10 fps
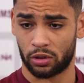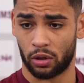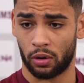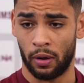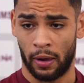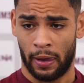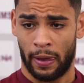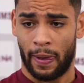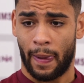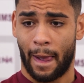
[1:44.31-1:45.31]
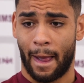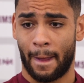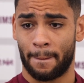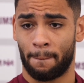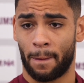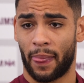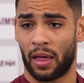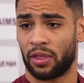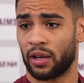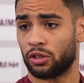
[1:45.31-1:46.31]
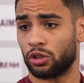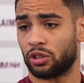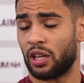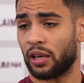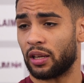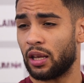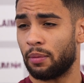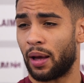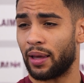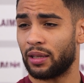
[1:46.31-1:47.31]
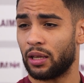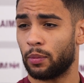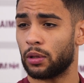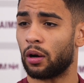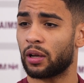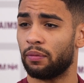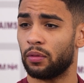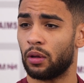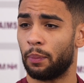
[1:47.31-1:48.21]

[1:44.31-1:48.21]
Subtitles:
So I think it's just taking it game by game and not getting